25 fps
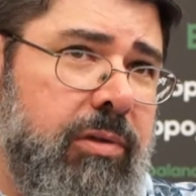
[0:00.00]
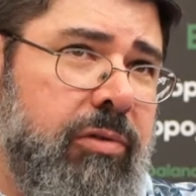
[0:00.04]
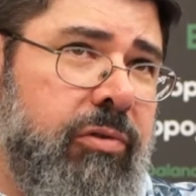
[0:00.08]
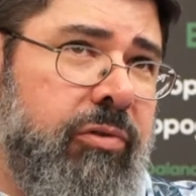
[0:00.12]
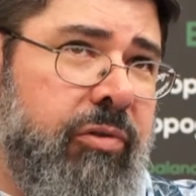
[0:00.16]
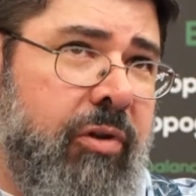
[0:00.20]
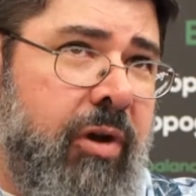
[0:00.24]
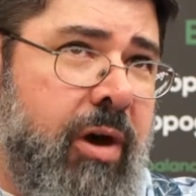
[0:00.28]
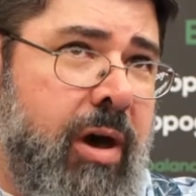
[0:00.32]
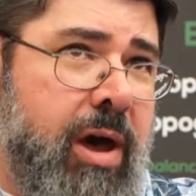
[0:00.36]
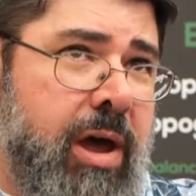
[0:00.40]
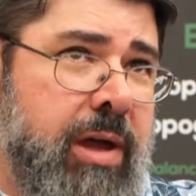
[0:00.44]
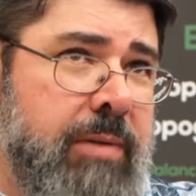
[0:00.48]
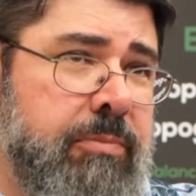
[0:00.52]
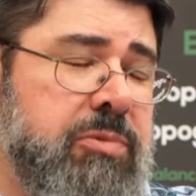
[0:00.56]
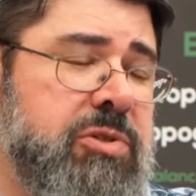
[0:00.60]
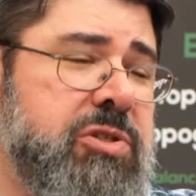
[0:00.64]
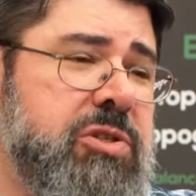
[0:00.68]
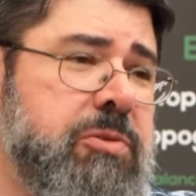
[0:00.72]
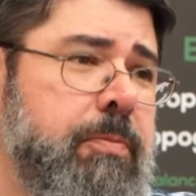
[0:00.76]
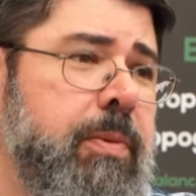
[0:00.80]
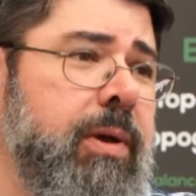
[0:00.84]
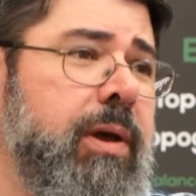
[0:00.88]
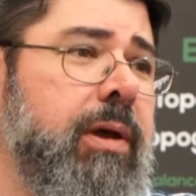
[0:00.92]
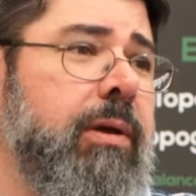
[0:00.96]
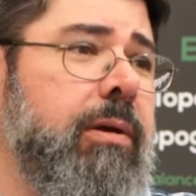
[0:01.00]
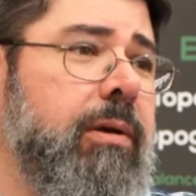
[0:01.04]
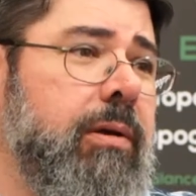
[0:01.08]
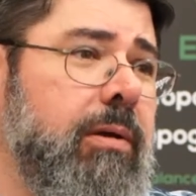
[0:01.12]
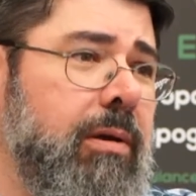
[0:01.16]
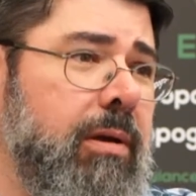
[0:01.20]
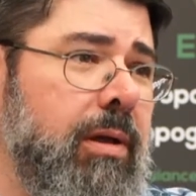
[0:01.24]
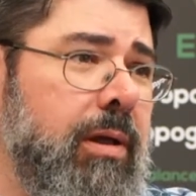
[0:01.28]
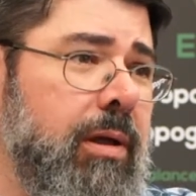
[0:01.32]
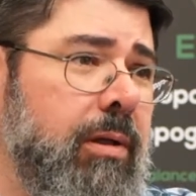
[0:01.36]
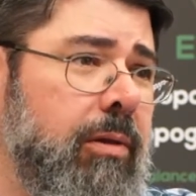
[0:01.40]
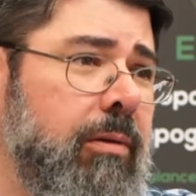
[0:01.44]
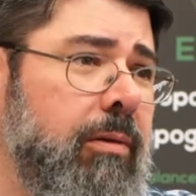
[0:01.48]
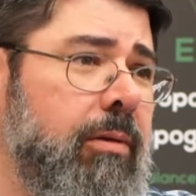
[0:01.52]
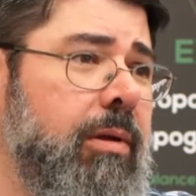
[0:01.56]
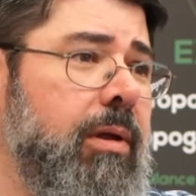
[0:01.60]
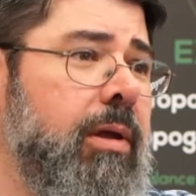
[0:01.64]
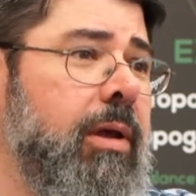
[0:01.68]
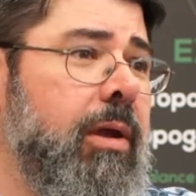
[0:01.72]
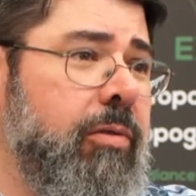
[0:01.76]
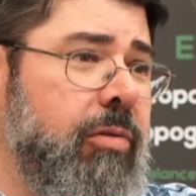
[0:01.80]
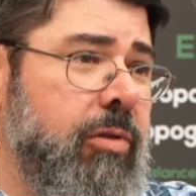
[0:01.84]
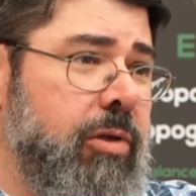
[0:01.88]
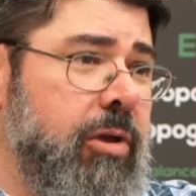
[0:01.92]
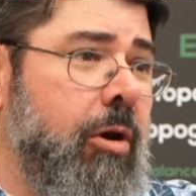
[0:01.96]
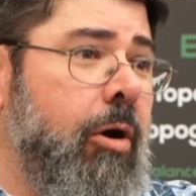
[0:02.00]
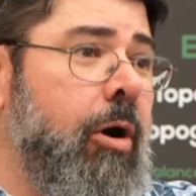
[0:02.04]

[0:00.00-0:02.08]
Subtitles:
time spent in the